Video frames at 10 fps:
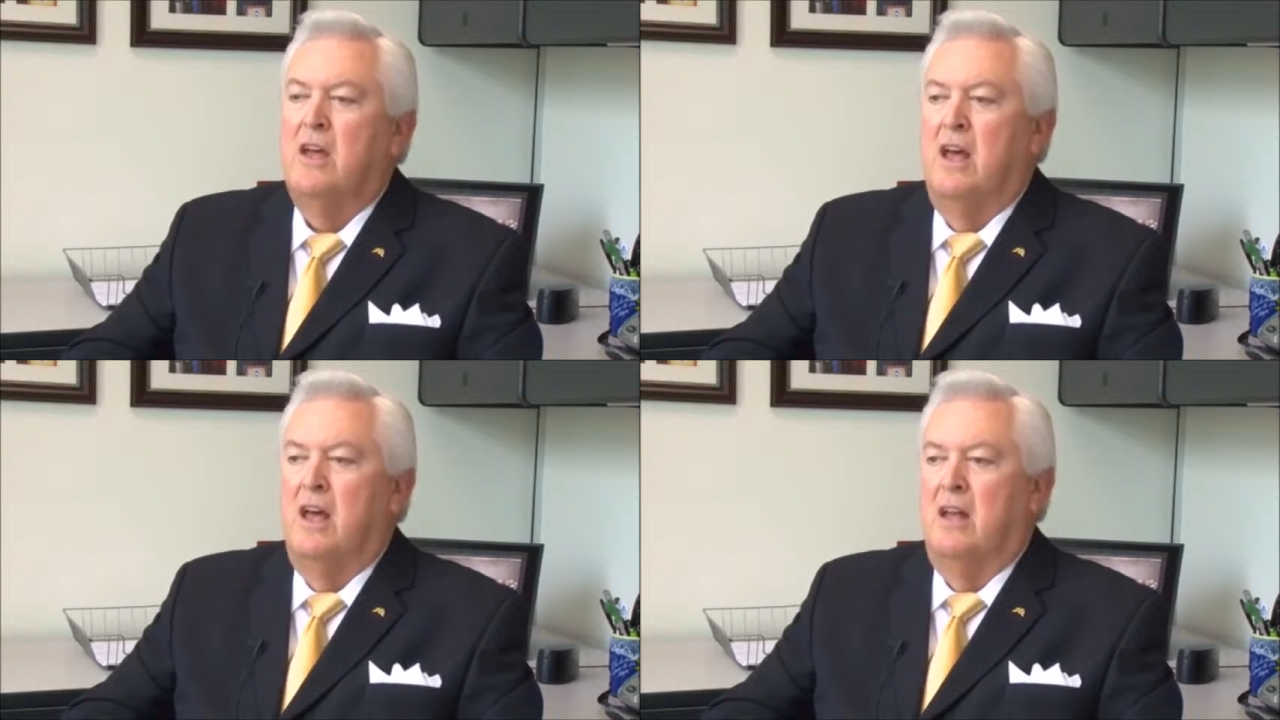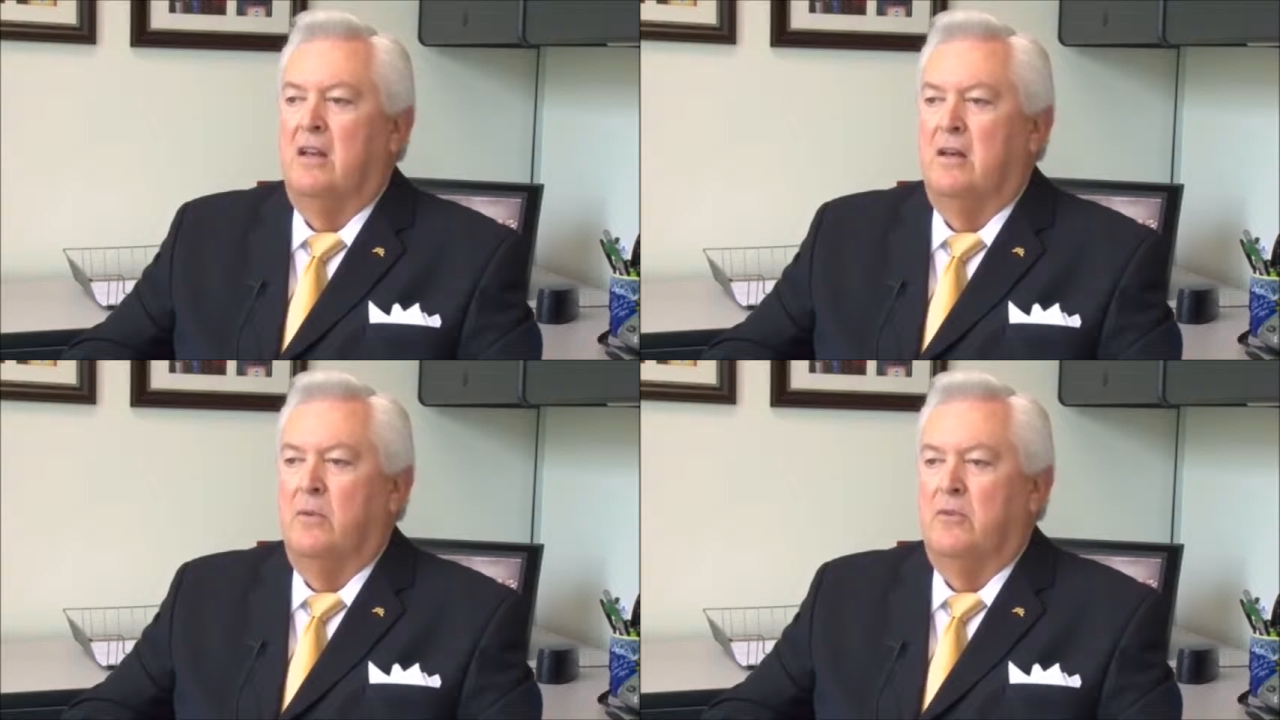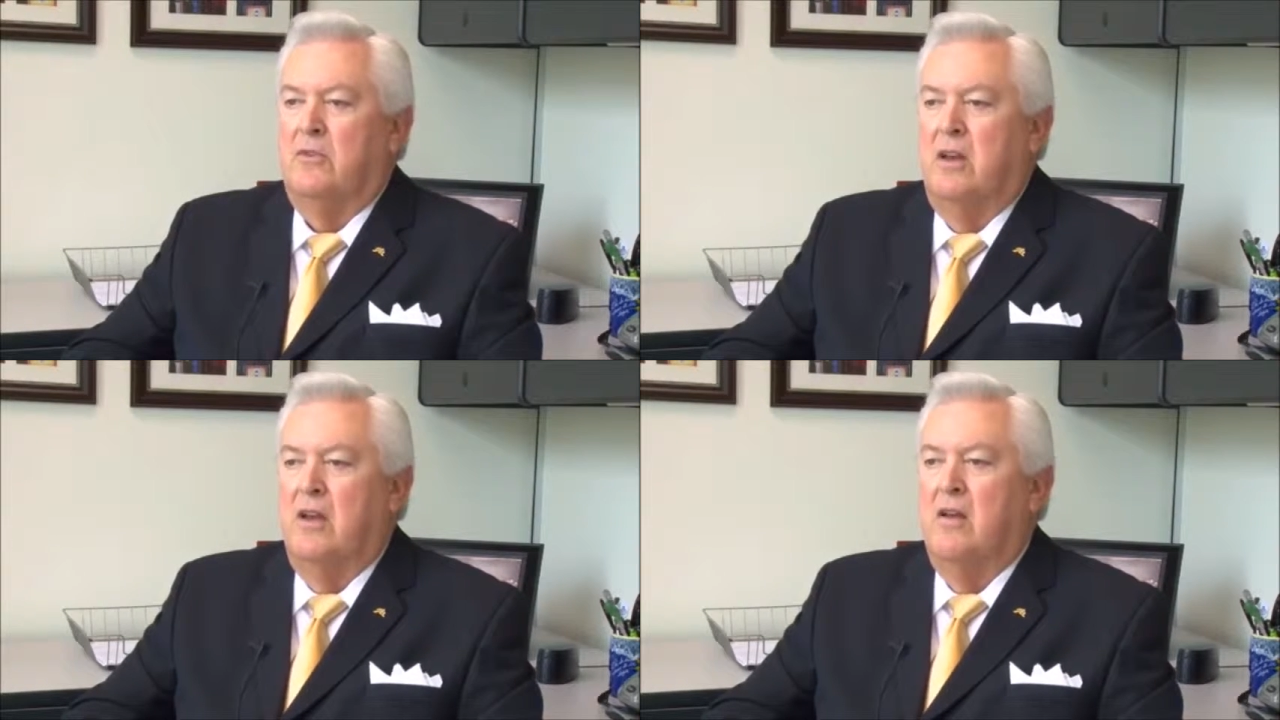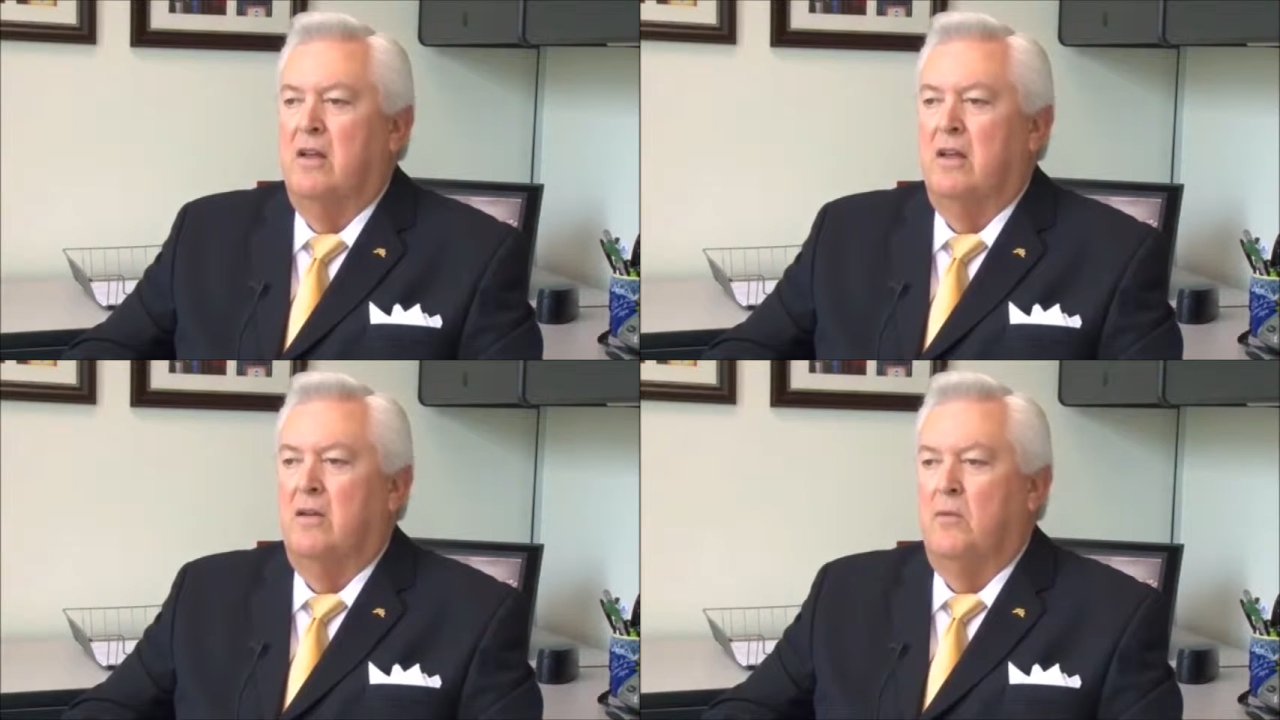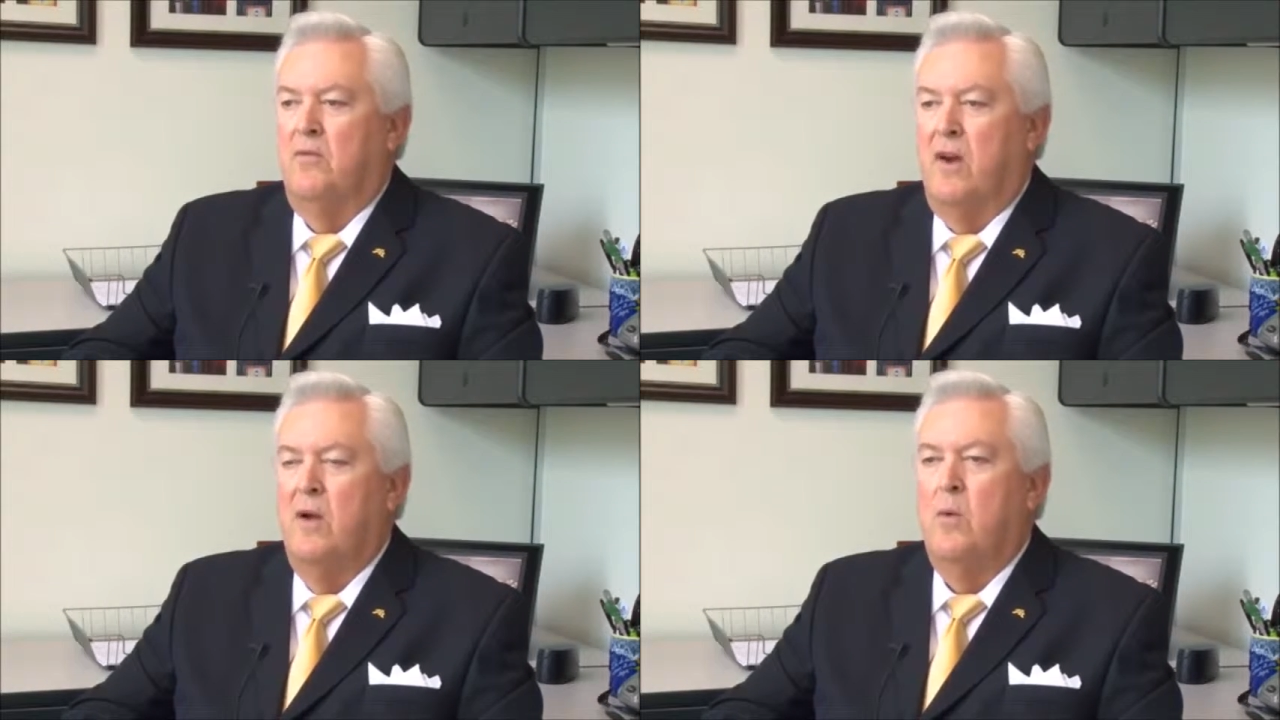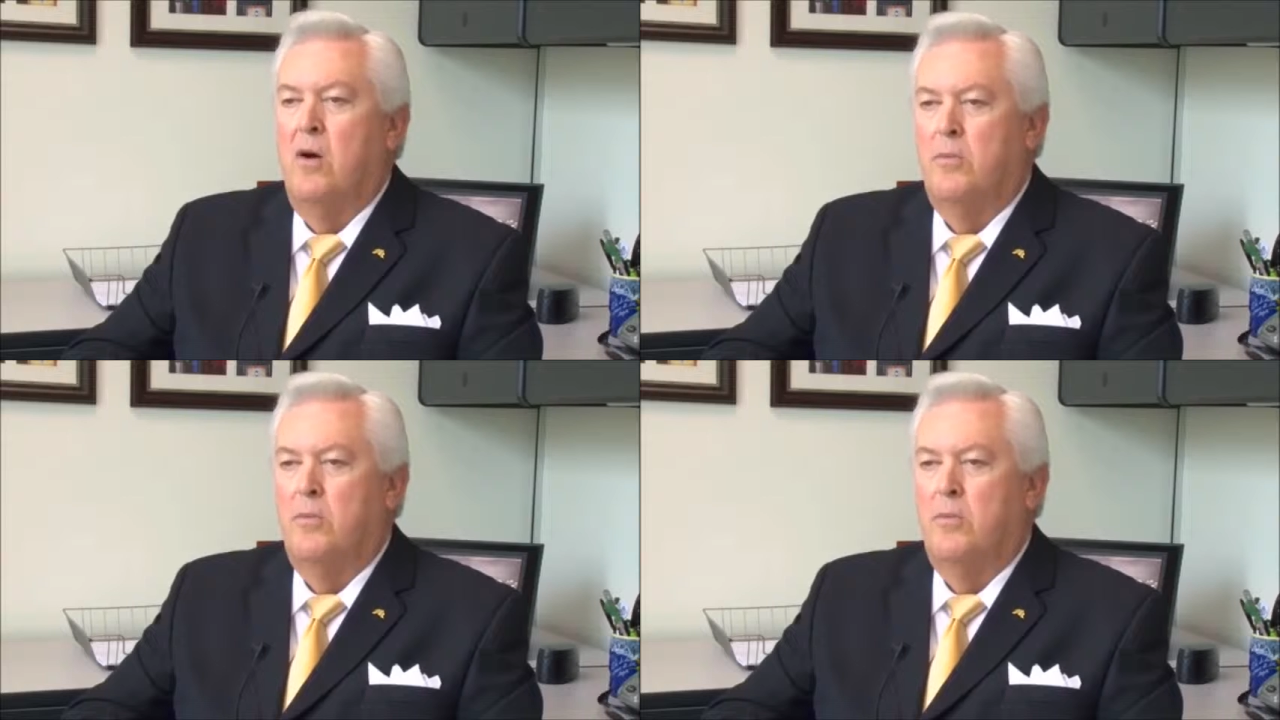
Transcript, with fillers: and it was clearly very well